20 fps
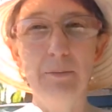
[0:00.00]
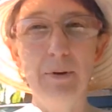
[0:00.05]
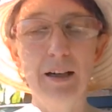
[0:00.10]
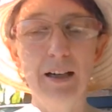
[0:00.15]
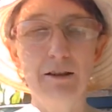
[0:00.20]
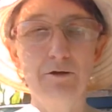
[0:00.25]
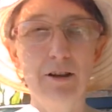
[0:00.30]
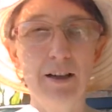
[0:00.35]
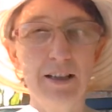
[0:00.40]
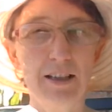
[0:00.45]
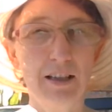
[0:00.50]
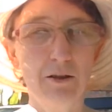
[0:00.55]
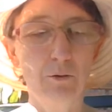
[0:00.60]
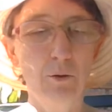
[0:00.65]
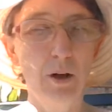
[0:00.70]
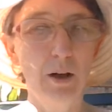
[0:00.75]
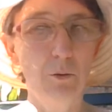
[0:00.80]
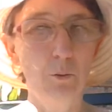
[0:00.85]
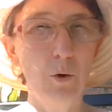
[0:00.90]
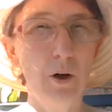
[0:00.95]
He writes
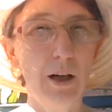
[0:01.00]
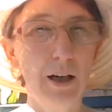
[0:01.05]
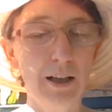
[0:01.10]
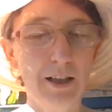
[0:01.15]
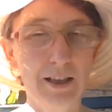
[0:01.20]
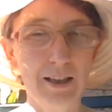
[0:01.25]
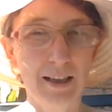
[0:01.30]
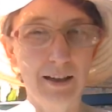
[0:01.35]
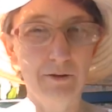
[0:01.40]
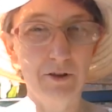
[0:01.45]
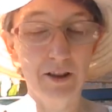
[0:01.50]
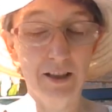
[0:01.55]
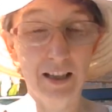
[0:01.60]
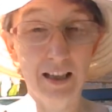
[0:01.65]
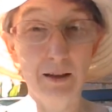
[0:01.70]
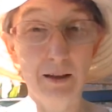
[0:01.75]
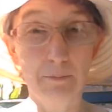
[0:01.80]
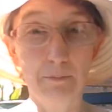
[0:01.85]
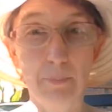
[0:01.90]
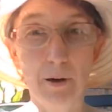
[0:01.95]
a word given to
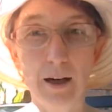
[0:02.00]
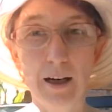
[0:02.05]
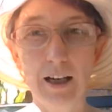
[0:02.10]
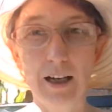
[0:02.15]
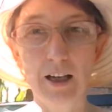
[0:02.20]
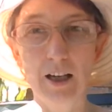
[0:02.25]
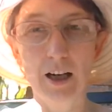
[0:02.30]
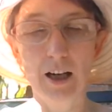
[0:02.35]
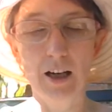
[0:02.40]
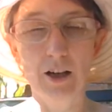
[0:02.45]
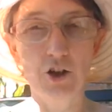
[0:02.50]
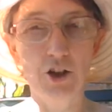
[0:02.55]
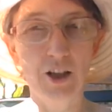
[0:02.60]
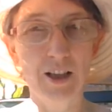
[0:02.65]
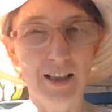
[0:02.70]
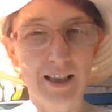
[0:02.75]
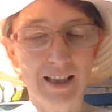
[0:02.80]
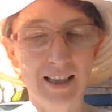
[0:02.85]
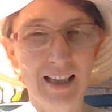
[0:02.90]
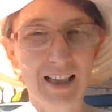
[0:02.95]
him by
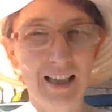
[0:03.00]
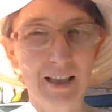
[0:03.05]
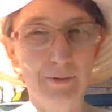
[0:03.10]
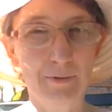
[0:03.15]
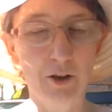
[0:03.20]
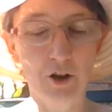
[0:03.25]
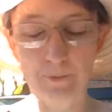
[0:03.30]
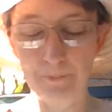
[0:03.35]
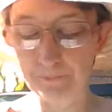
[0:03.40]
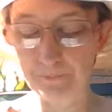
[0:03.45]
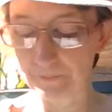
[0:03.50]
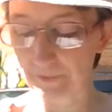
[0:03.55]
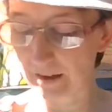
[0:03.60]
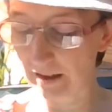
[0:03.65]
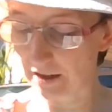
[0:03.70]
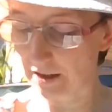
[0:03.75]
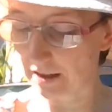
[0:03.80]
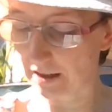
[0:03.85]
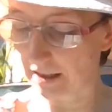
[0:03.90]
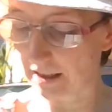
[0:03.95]
Jesus in his vision
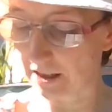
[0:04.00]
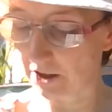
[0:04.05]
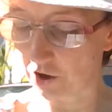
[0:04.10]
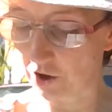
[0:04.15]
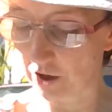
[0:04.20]
to these